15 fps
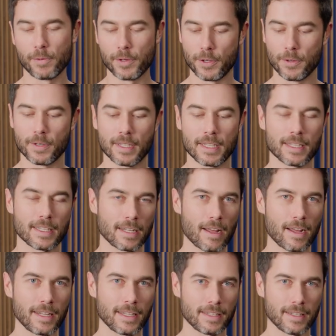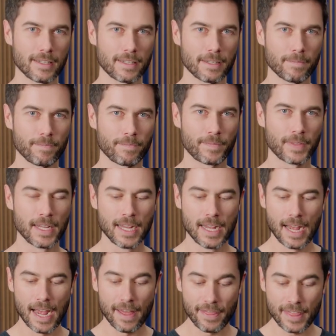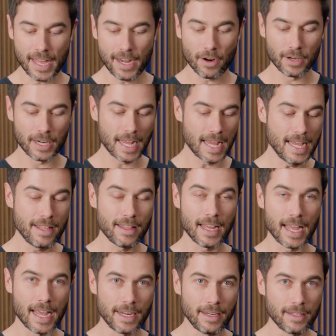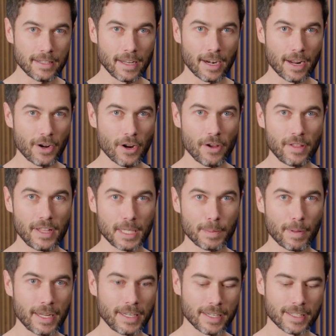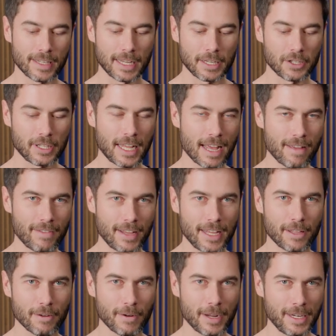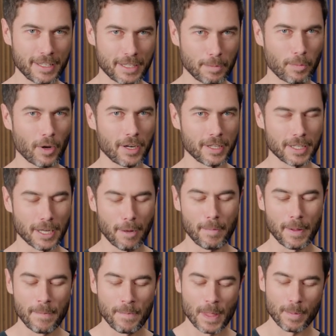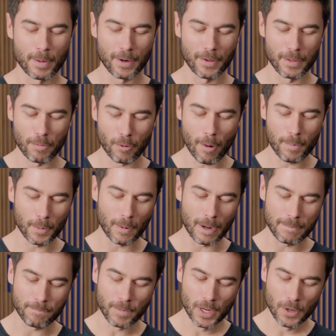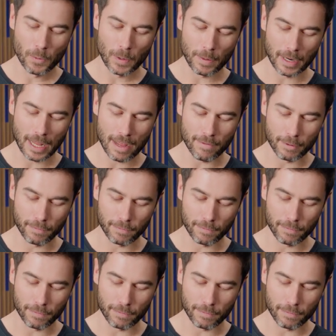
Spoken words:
will use this sliding system. And then on either end, and I know this plate doesn't actually have either end, it's a prototype, but on the proper one, we will have a